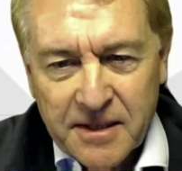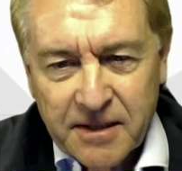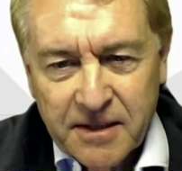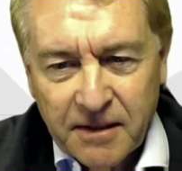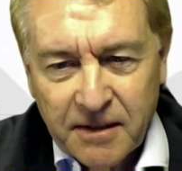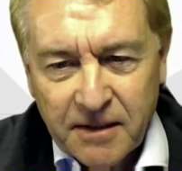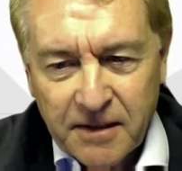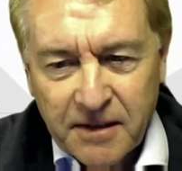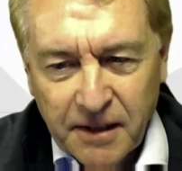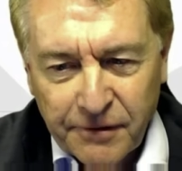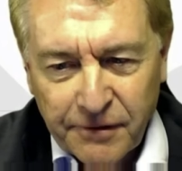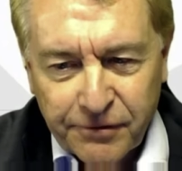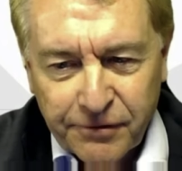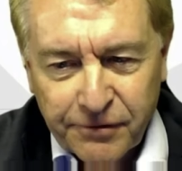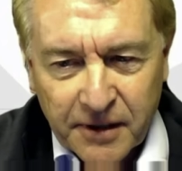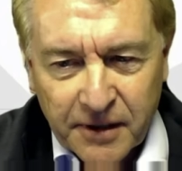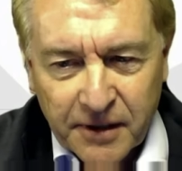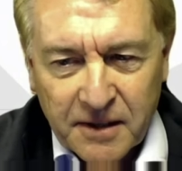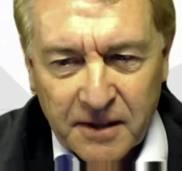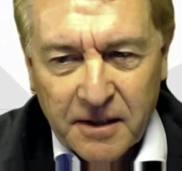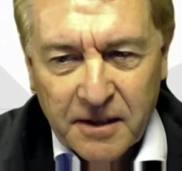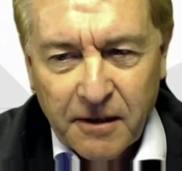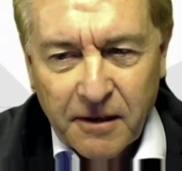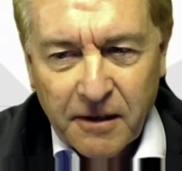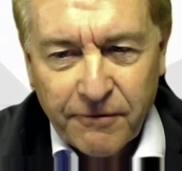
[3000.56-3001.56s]
the
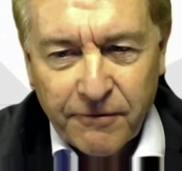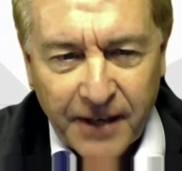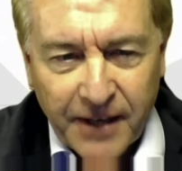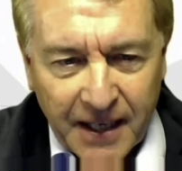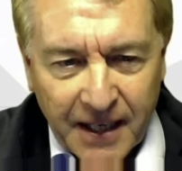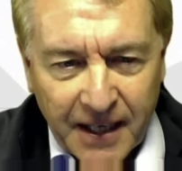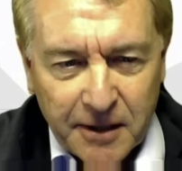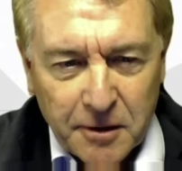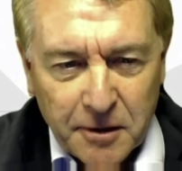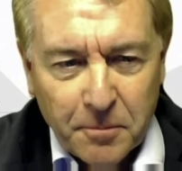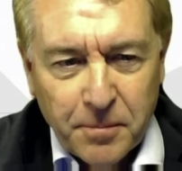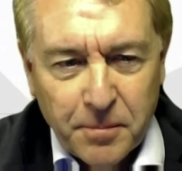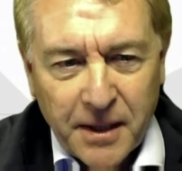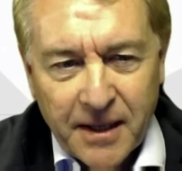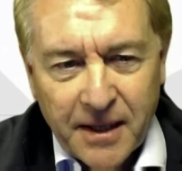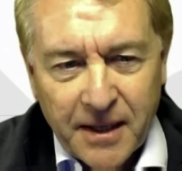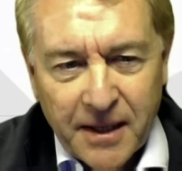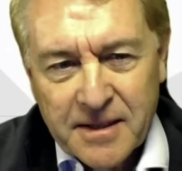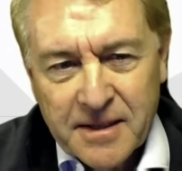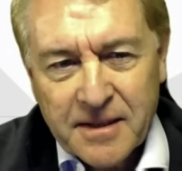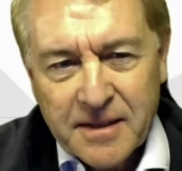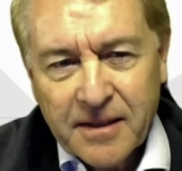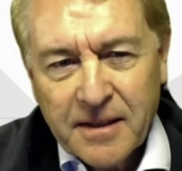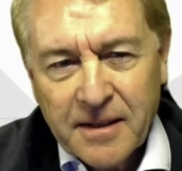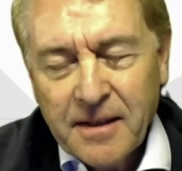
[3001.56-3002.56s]
different
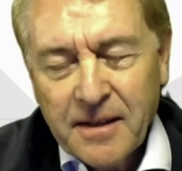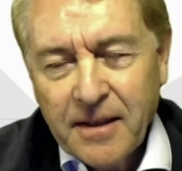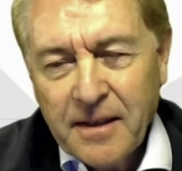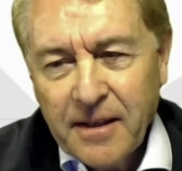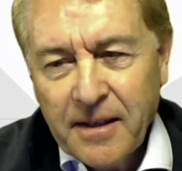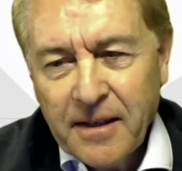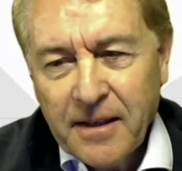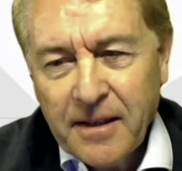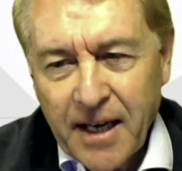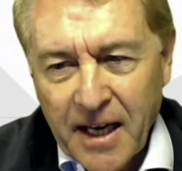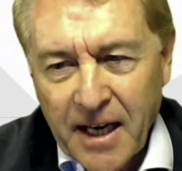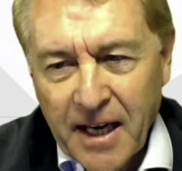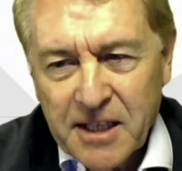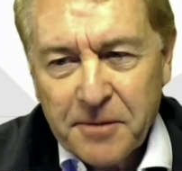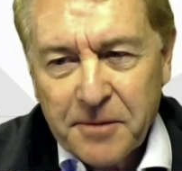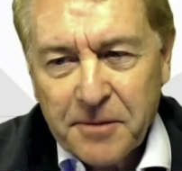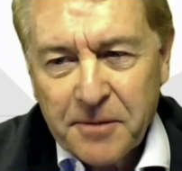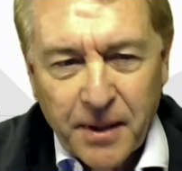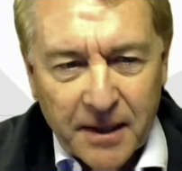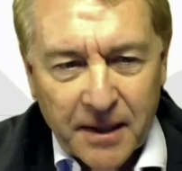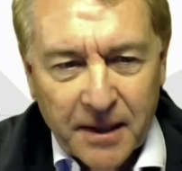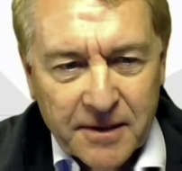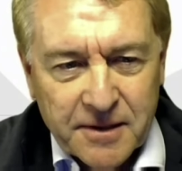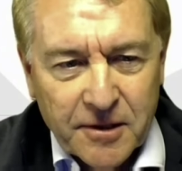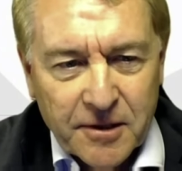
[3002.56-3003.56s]
value-based
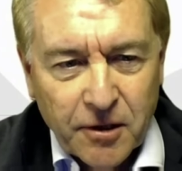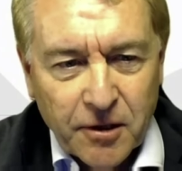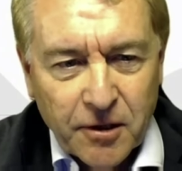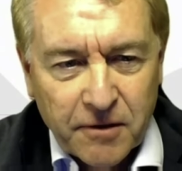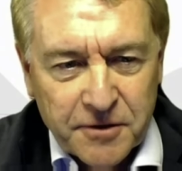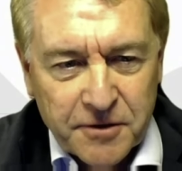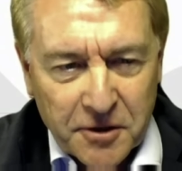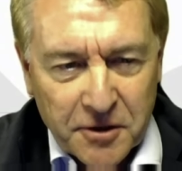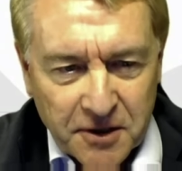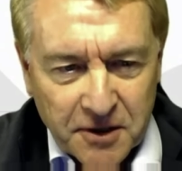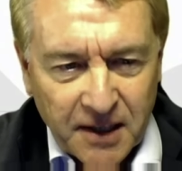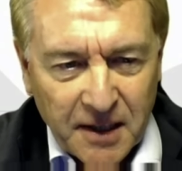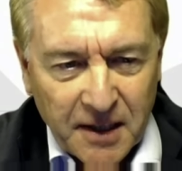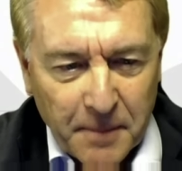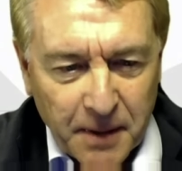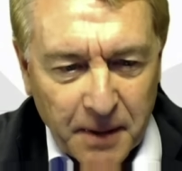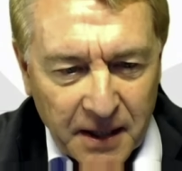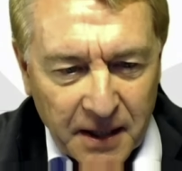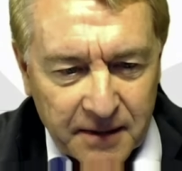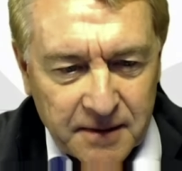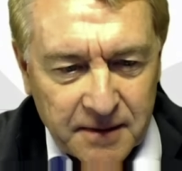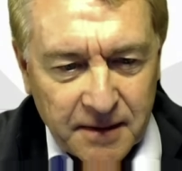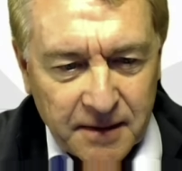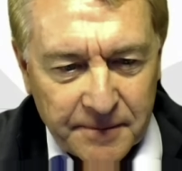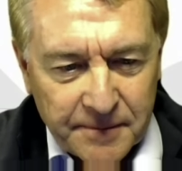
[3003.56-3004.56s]
aspects of
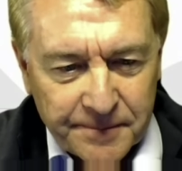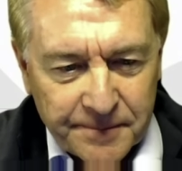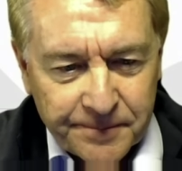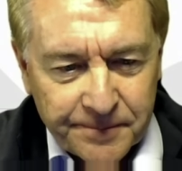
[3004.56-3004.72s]
sustainability.